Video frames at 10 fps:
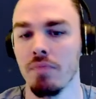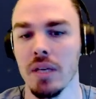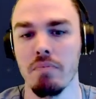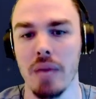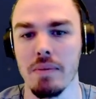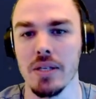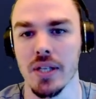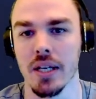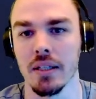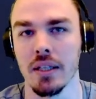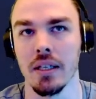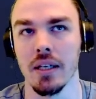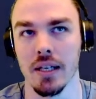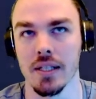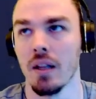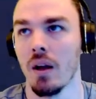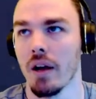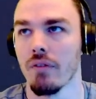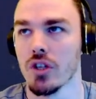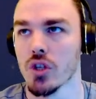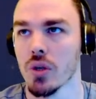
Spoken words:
me babysitting the anti-logout feature.